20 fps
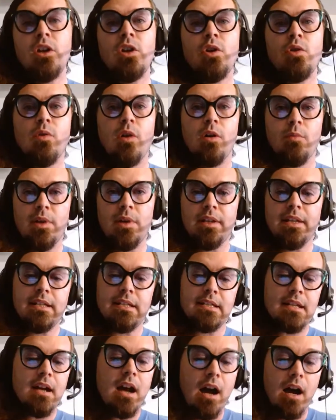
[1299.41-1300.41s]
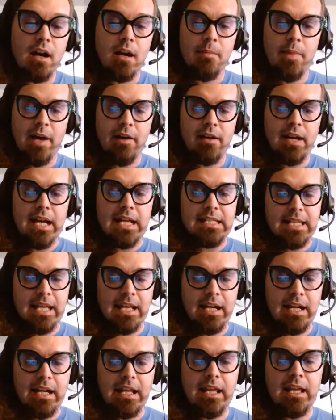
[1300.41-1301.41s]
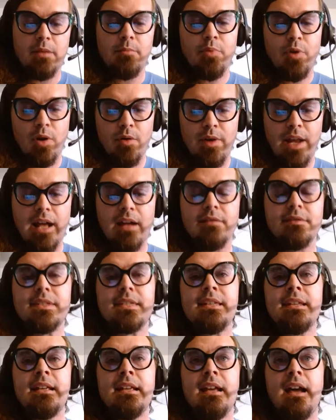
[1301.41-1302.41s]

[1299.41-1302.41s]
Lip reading: who are willing to talk about identity and pronouns,